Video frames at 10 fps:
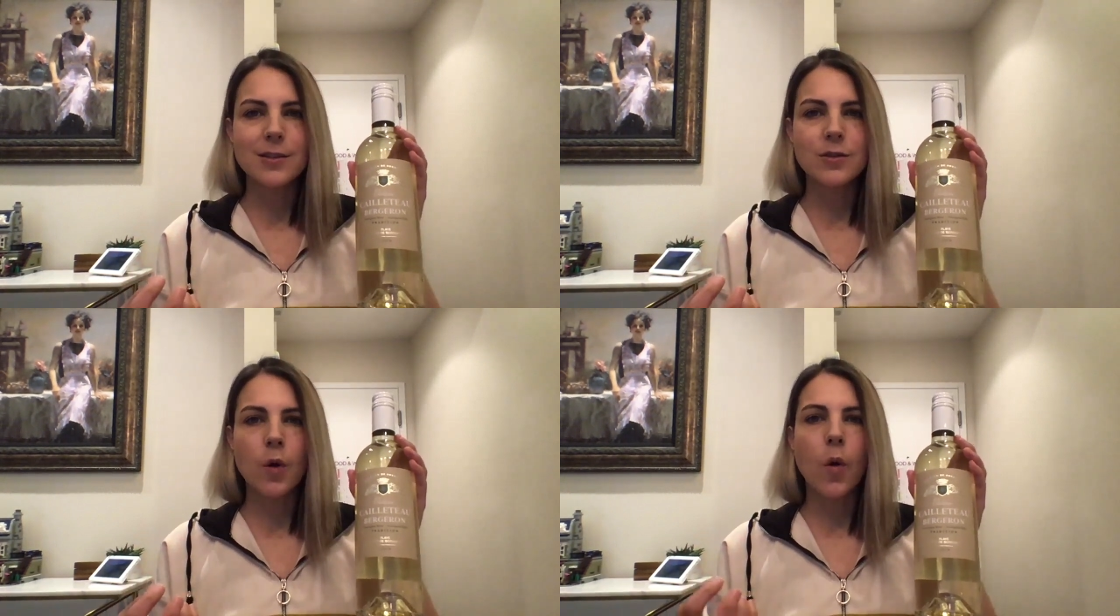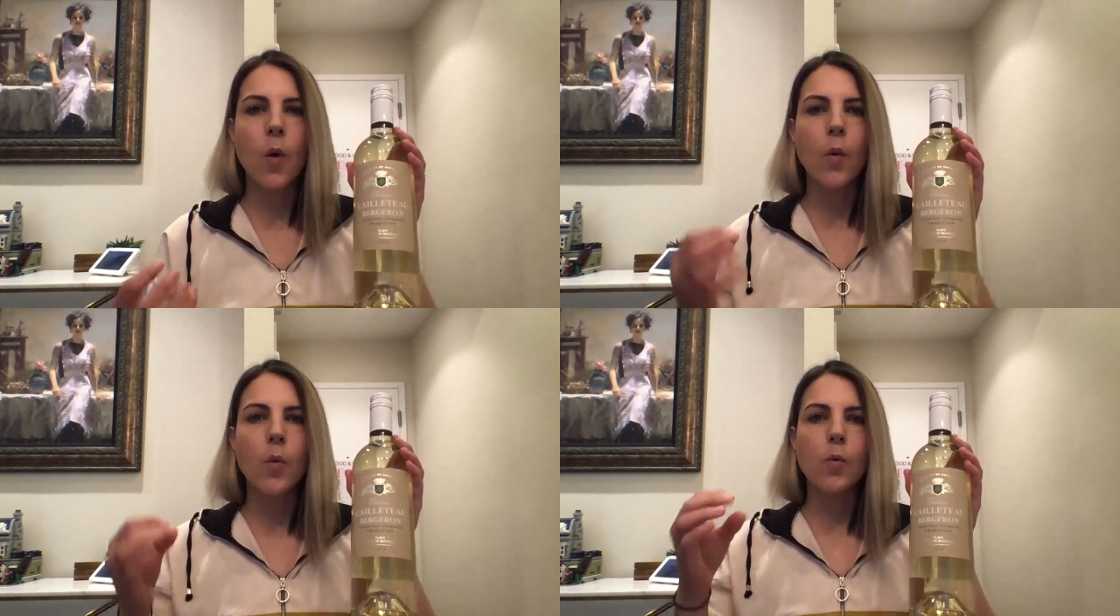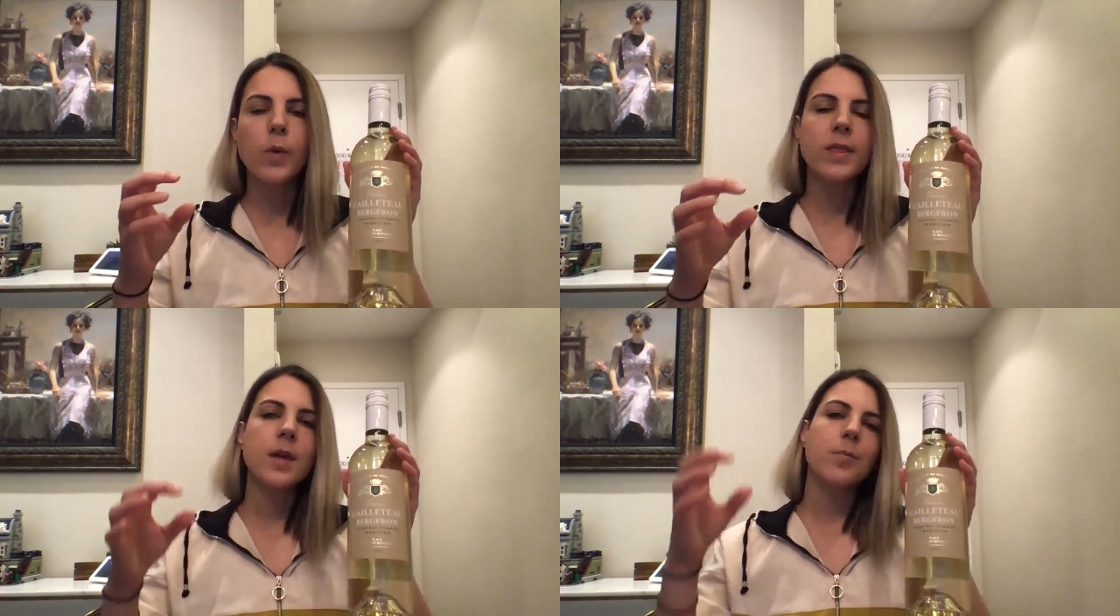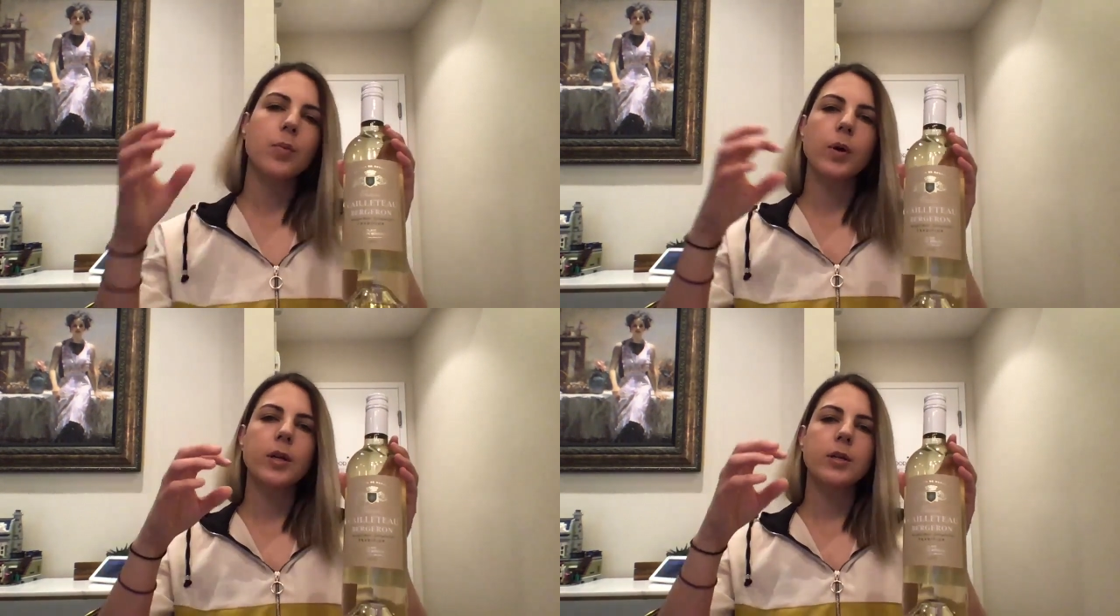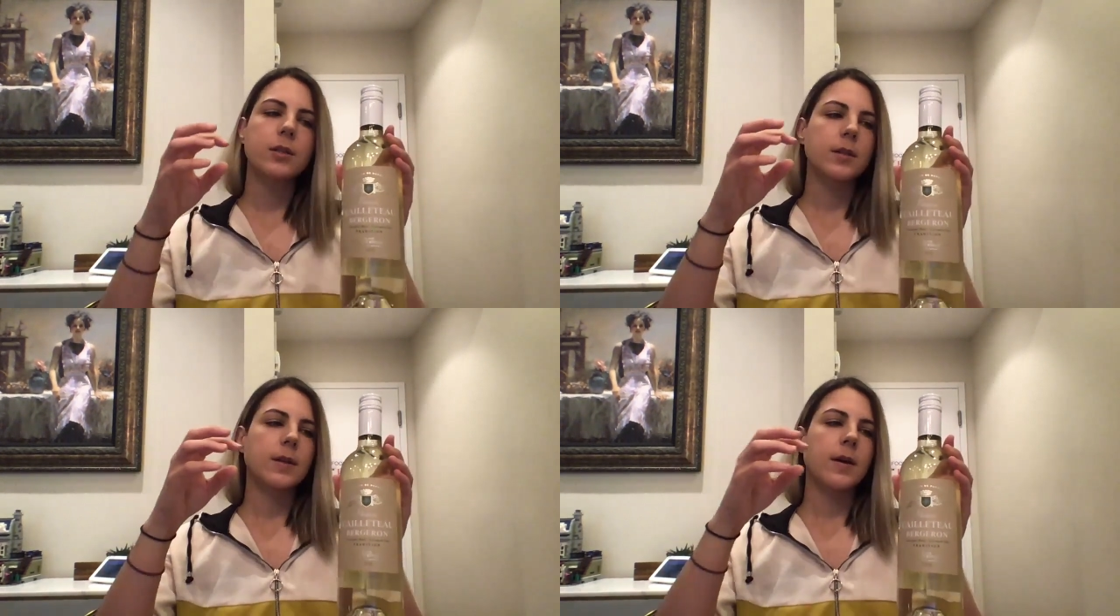So when they put,
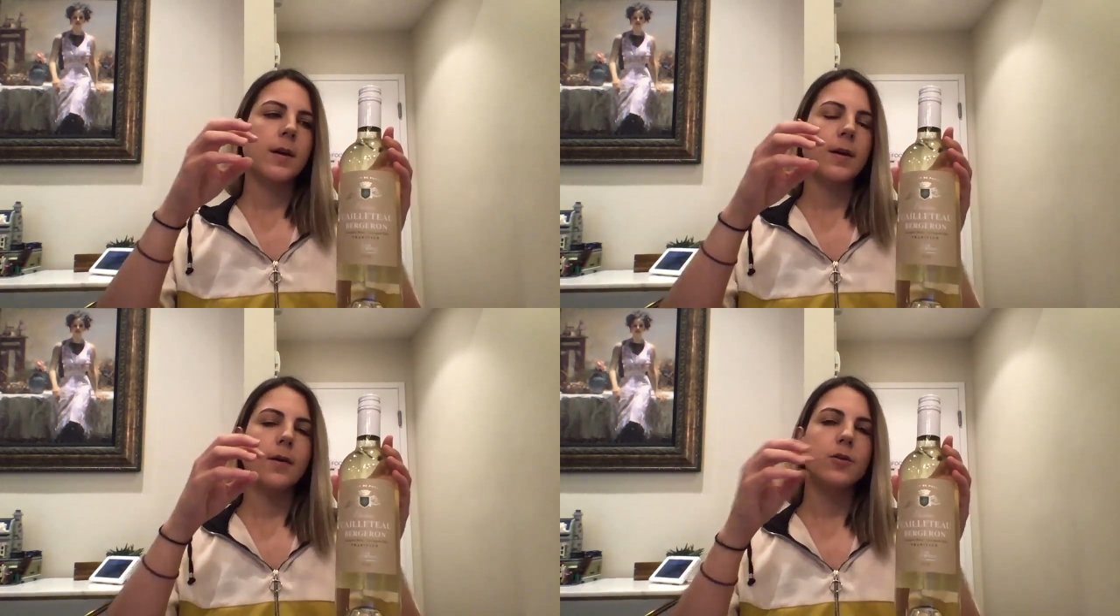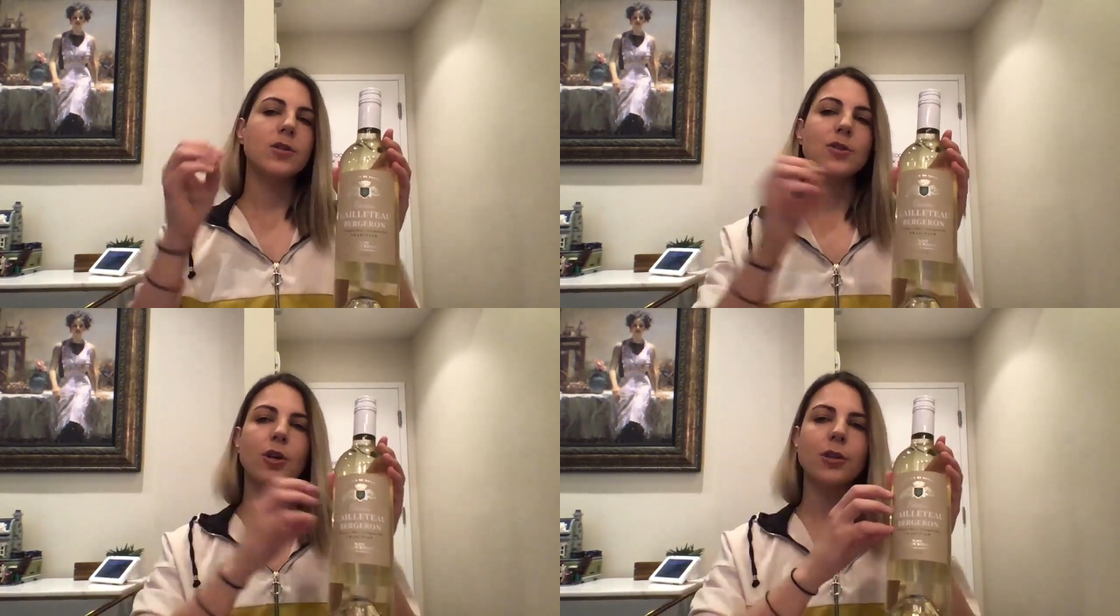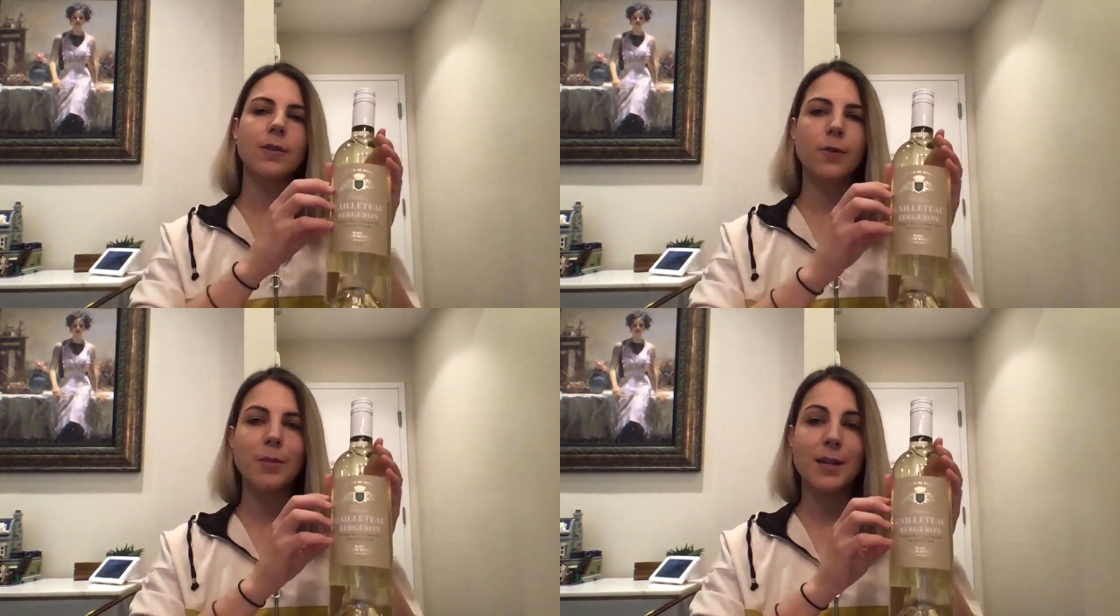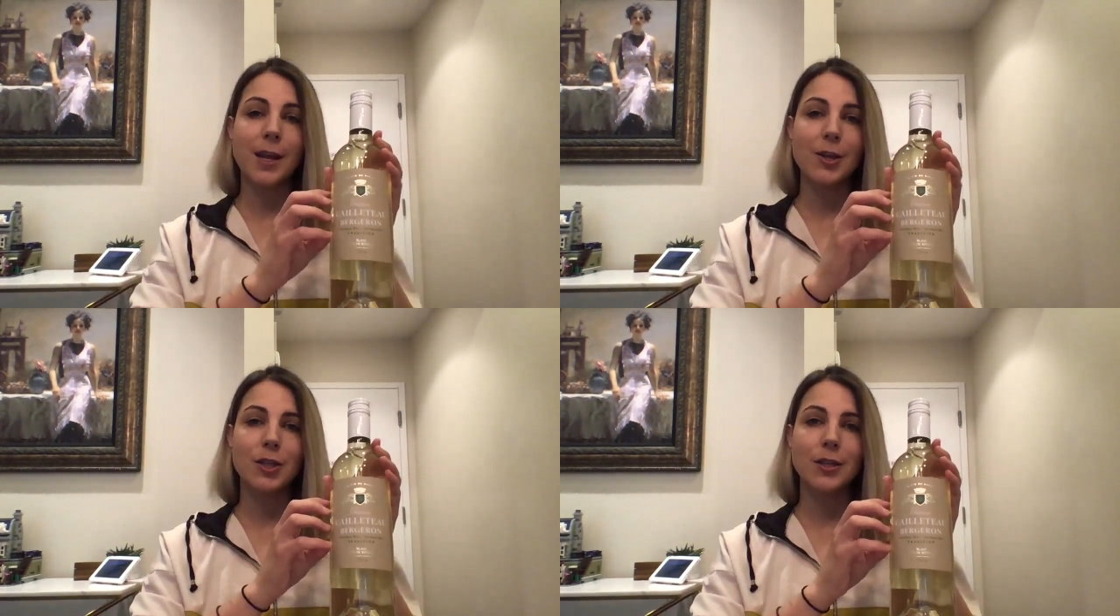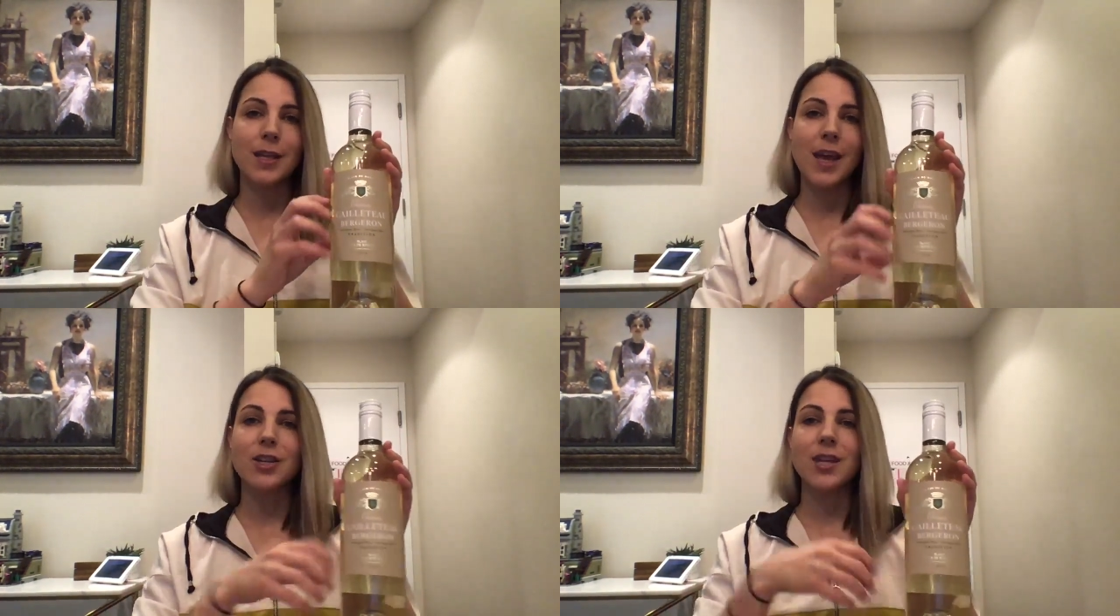uh, to start the fermentation,
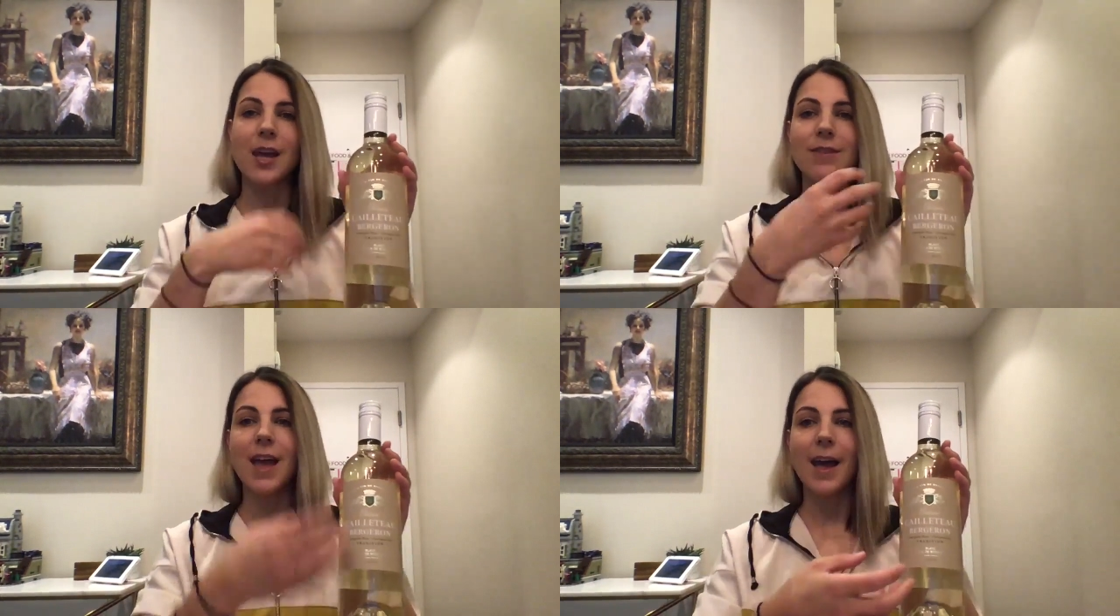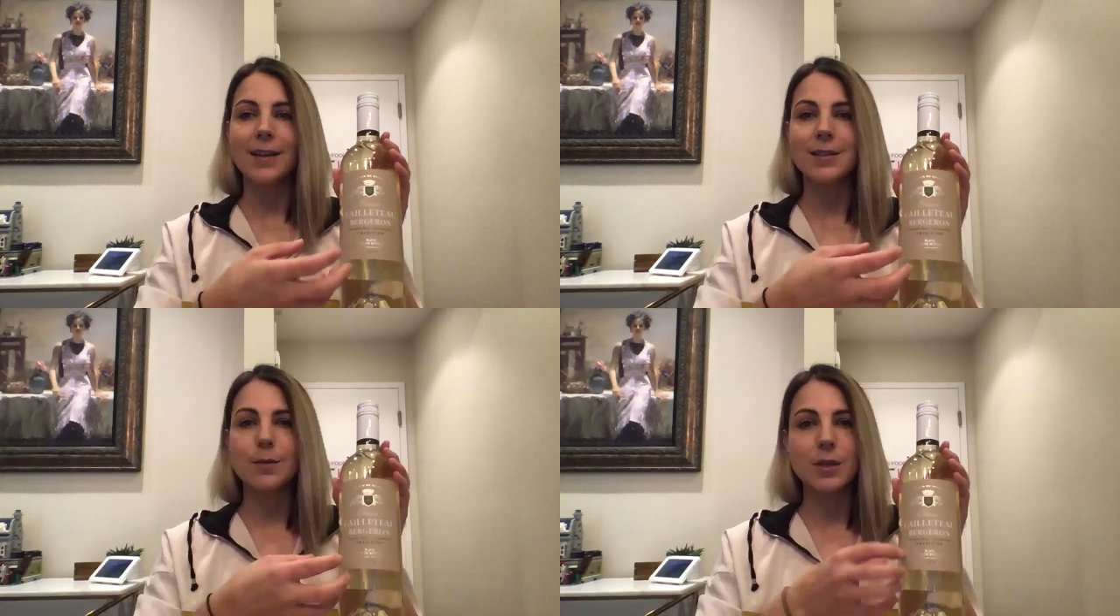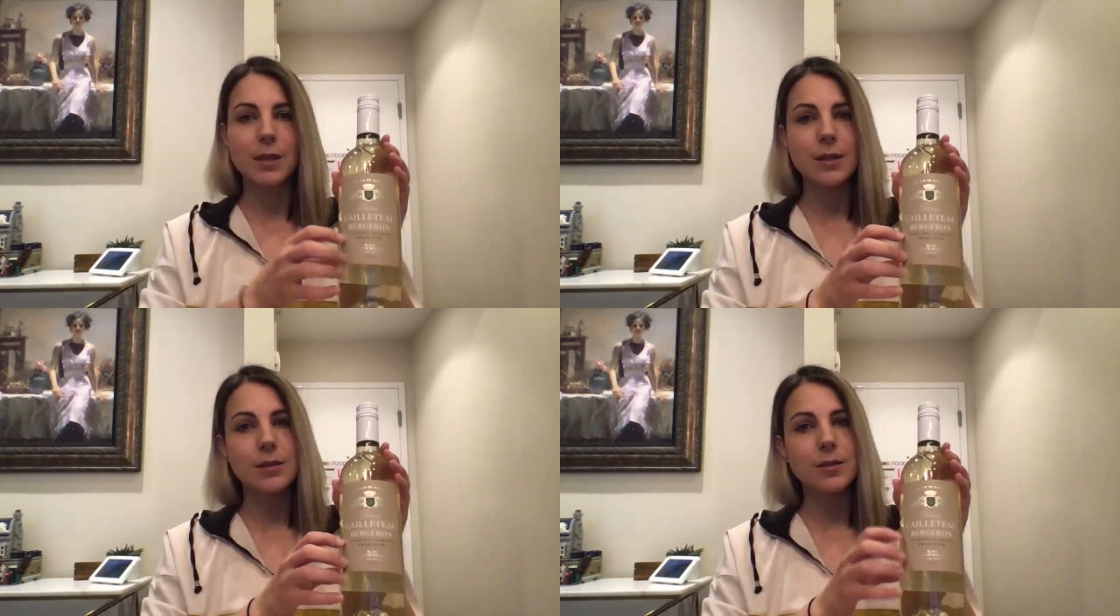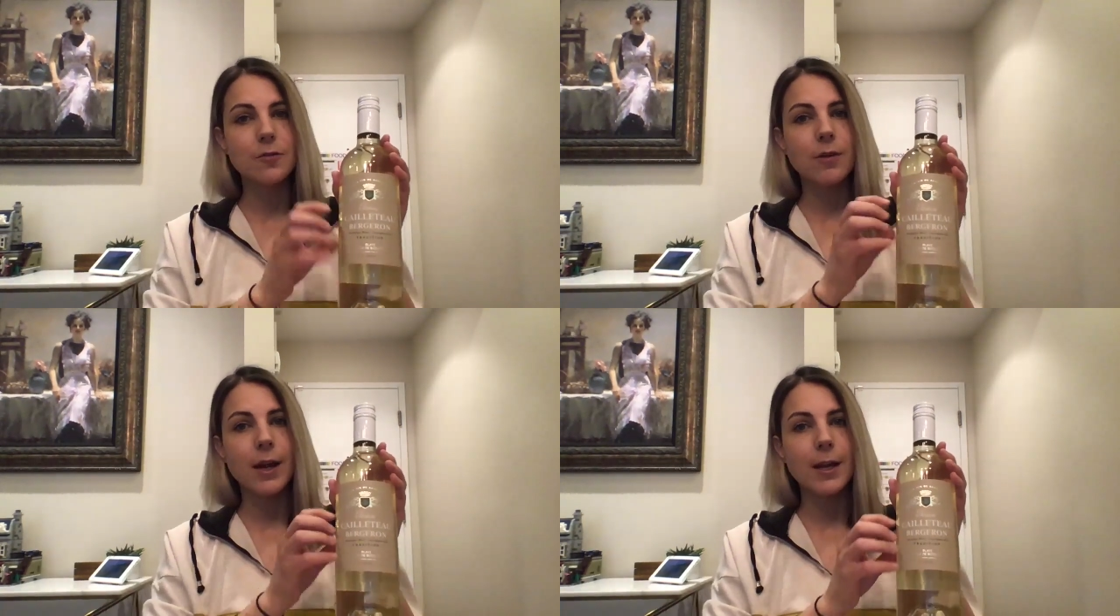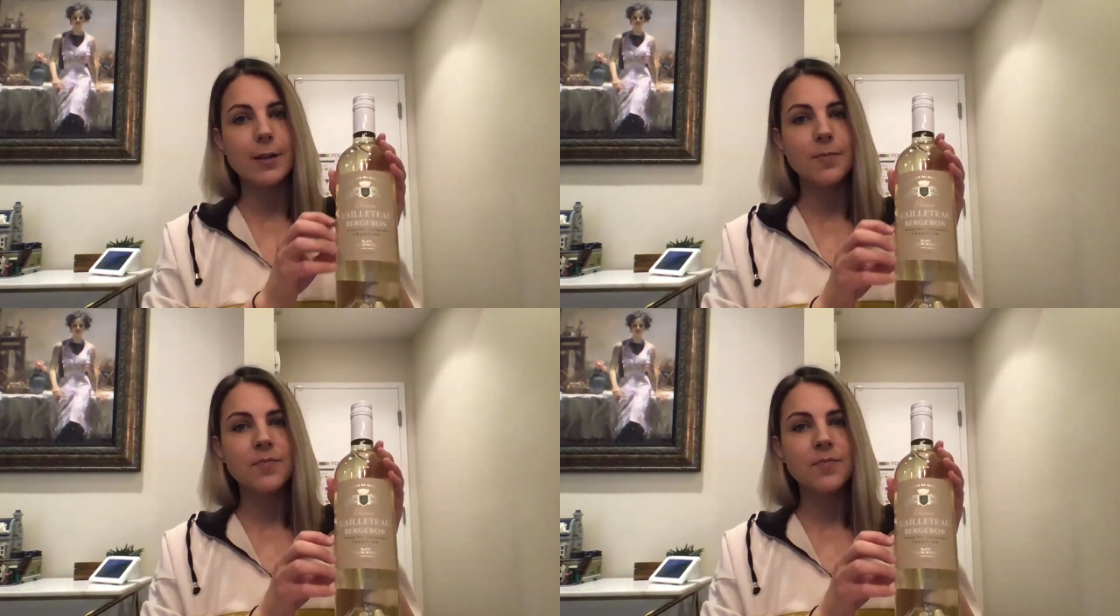they actually have to add some yeast, right?